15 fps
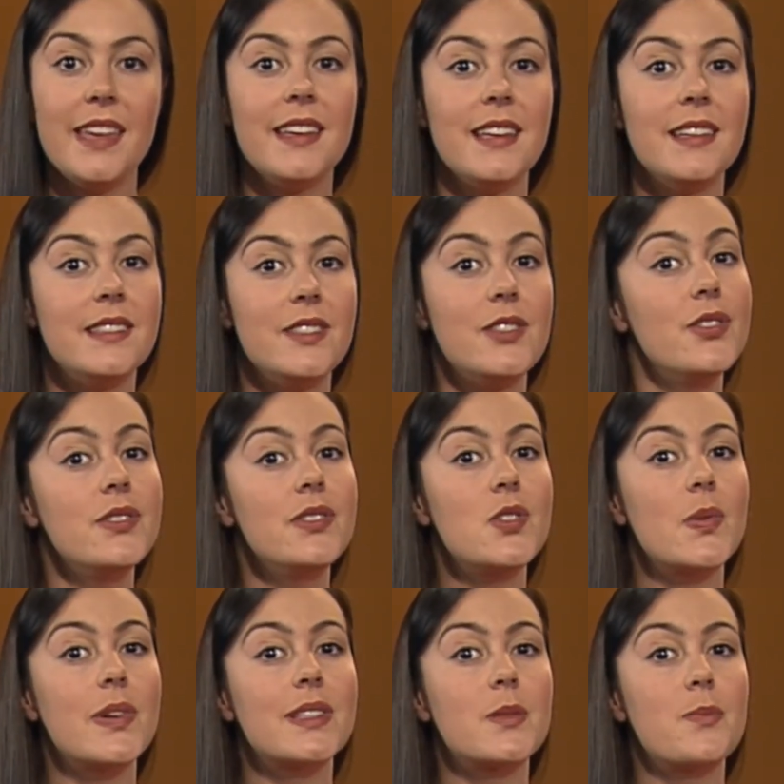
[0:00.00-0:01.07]
It's used to
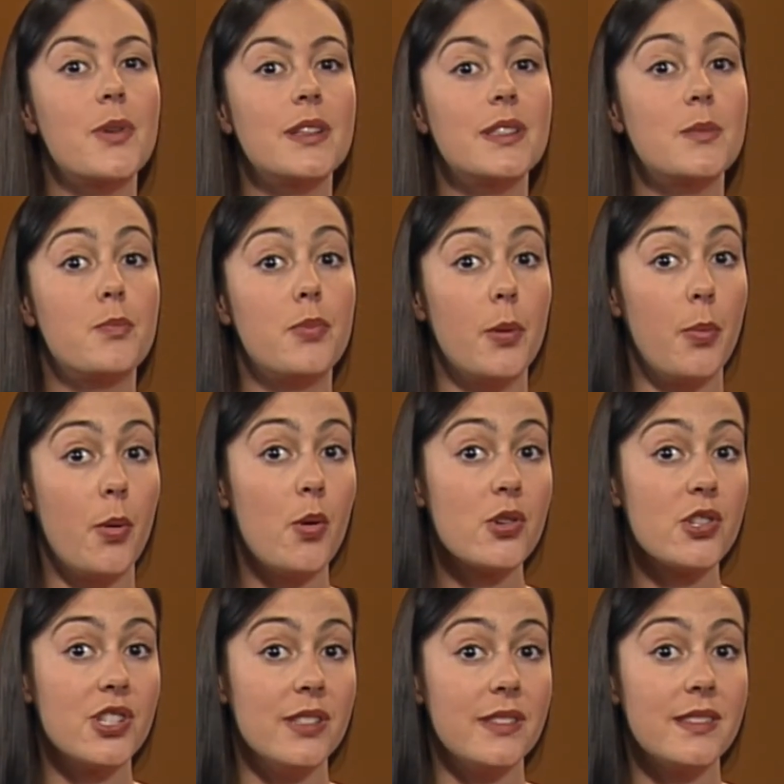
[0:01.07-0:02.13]
express
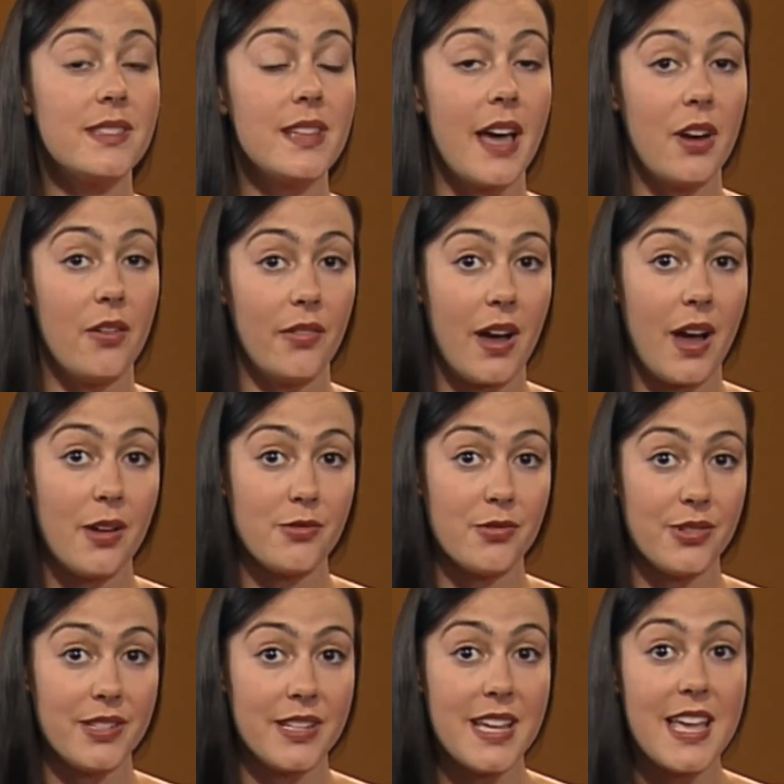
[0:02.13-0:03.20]
proportions out of
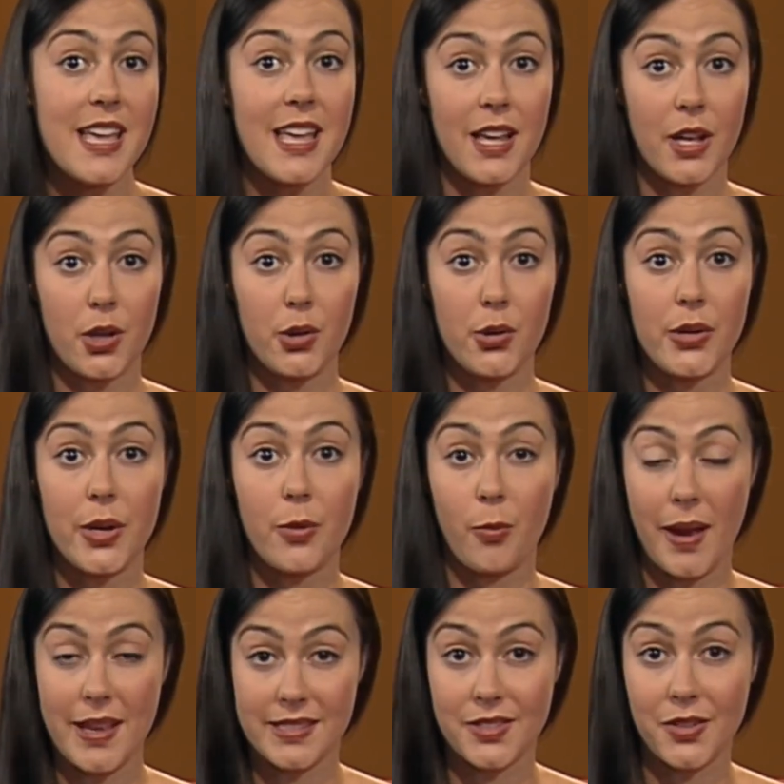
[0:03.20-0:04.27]
100, including
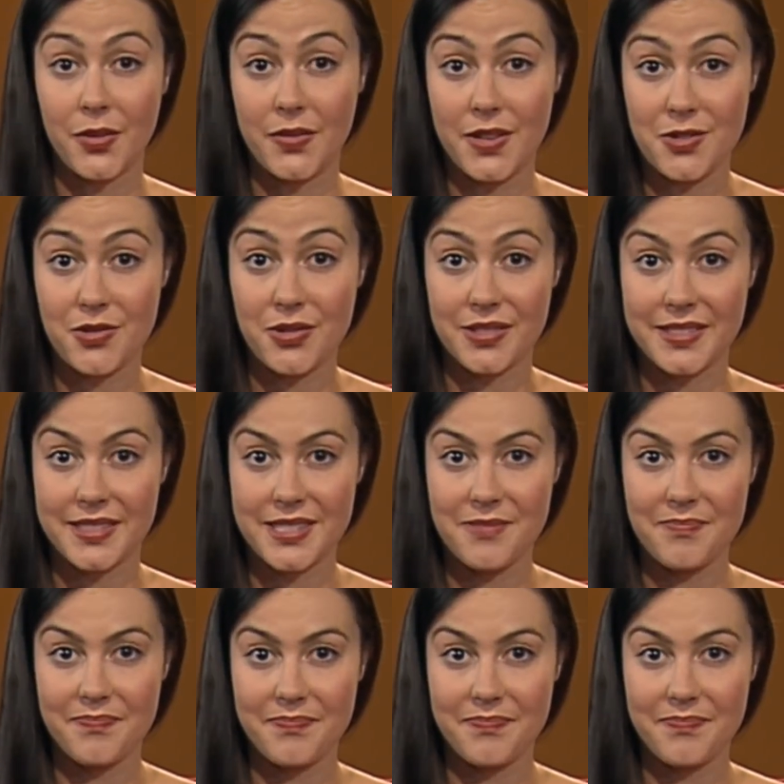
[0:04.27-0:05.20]
rates of interest.